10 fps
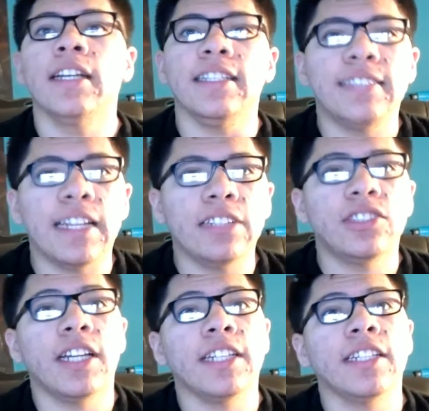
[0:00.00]
a
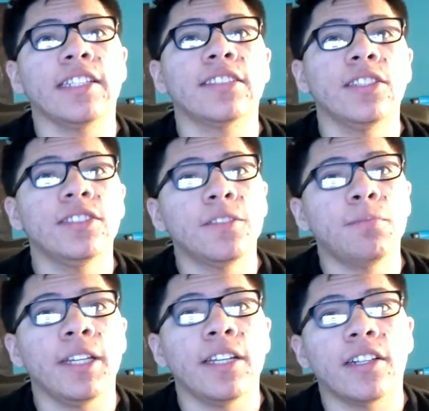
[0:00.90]
soundtrack, an
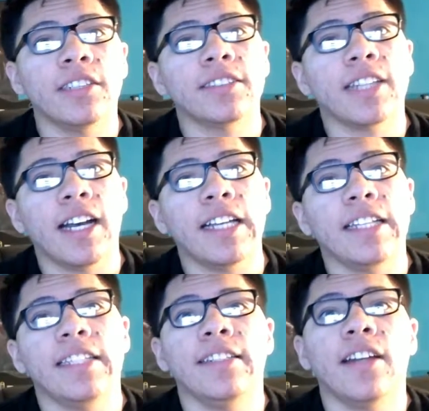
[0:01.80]
exclusive Play Arts
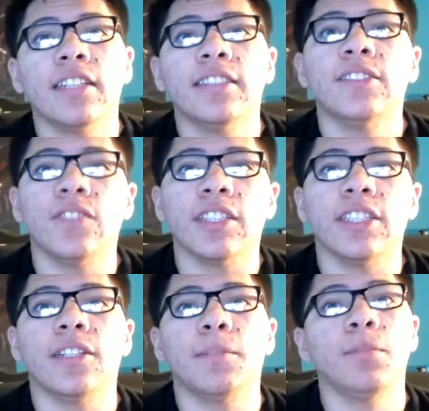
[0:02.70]
Kai Noctis
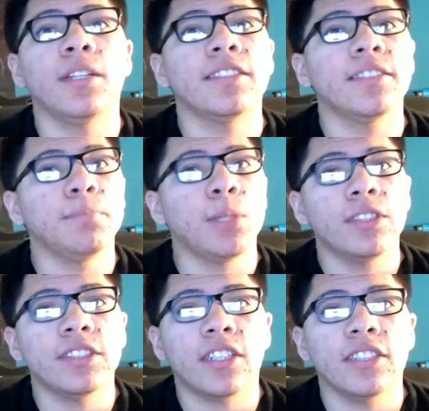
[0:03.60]
figure, plus some
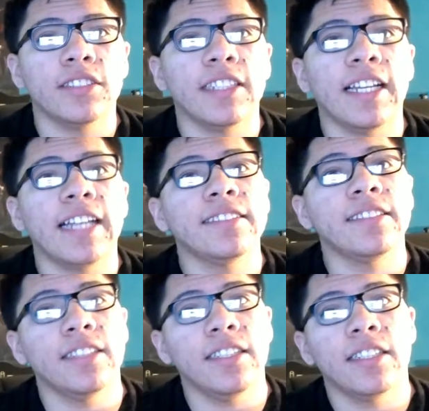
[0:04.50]
bonus content as
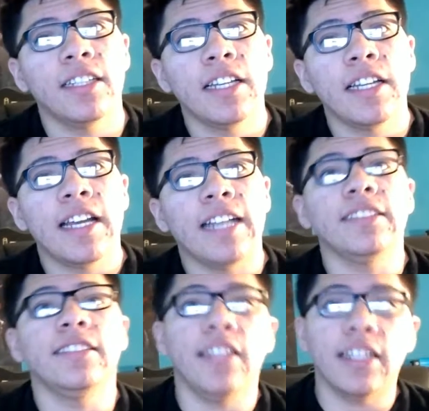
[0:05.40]
the
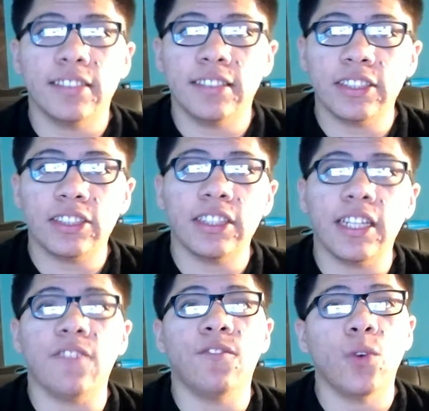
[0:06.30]
deluxe edition,
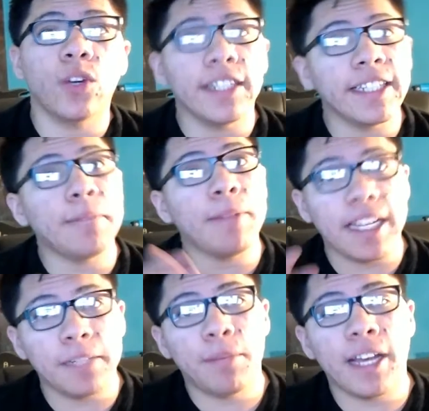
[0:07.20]
and 4 in-game
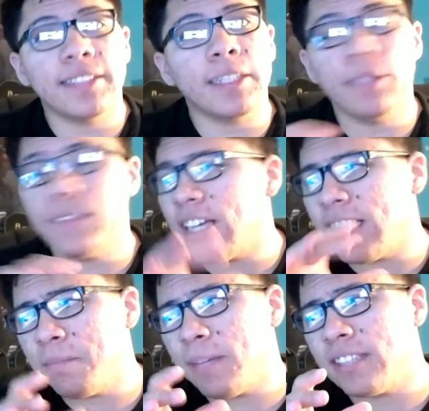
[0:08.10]
item packs. I believe the
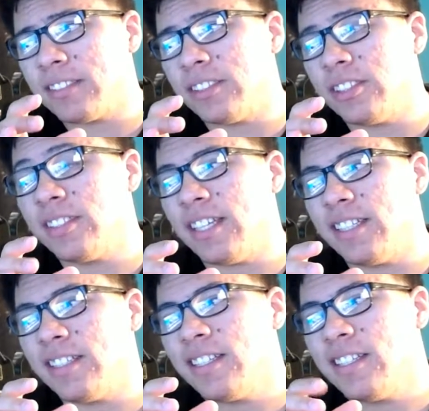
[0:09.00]
item packs are just
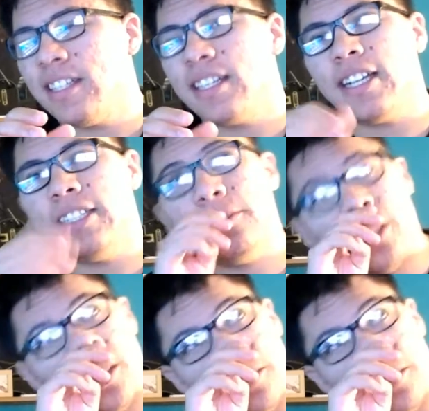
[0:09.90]
like kind of